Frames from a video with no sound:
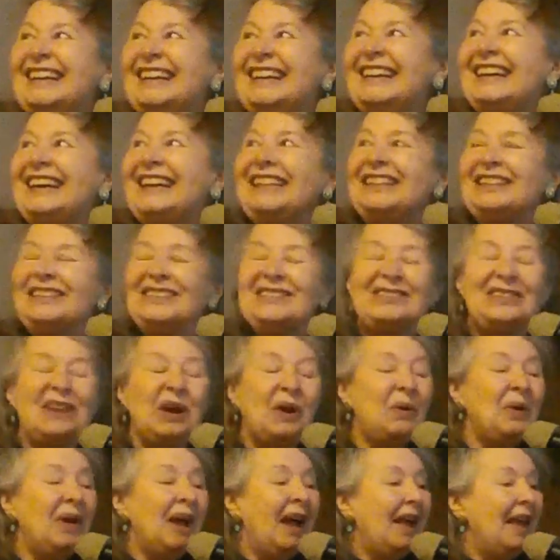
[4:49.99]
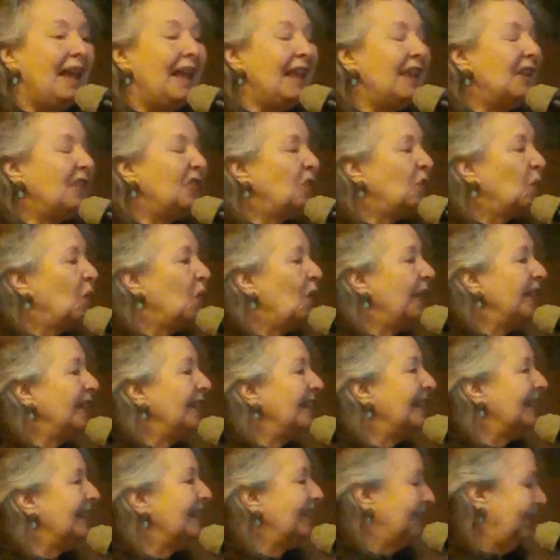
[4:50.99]
Right? So each one
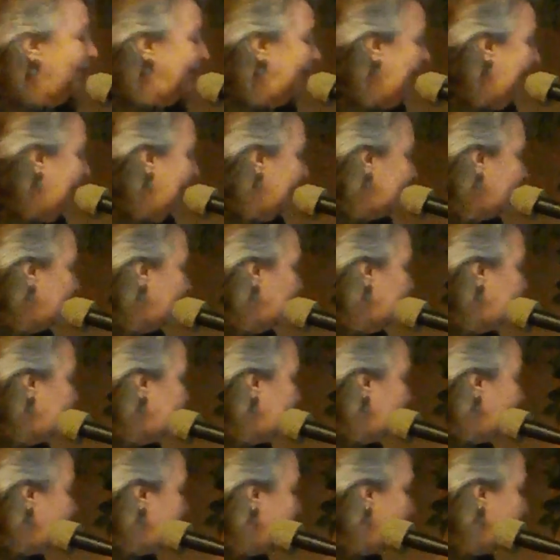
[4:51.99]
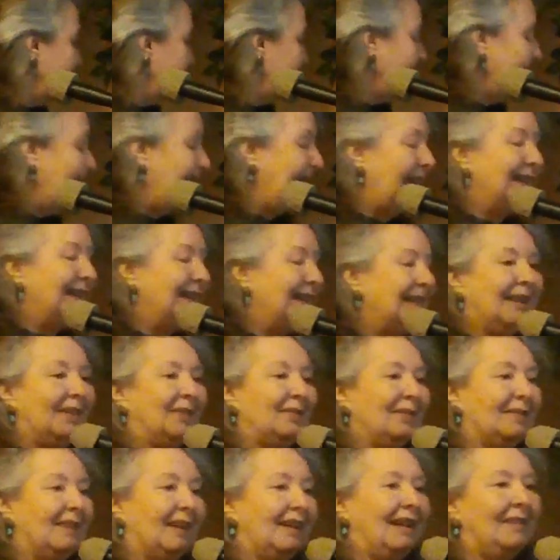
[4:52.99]
of these flags, whoops.
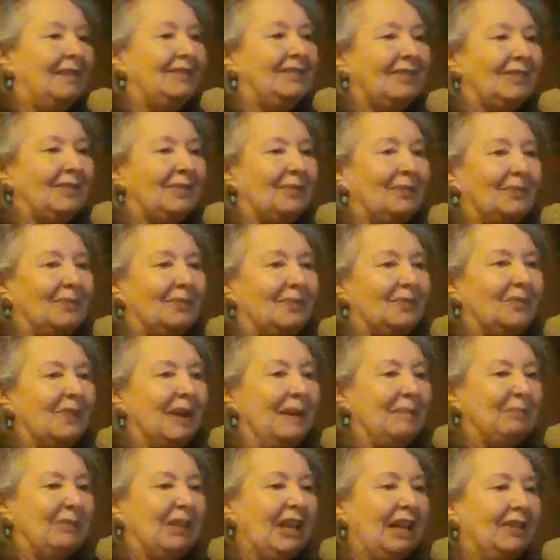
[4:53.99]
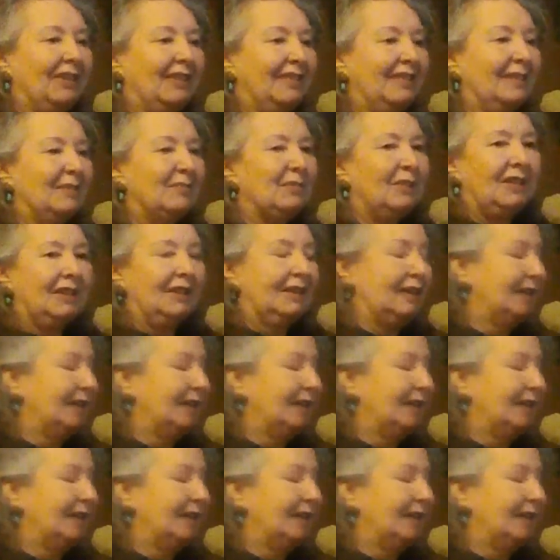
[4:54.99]
Yeah, I just wiped out a symbol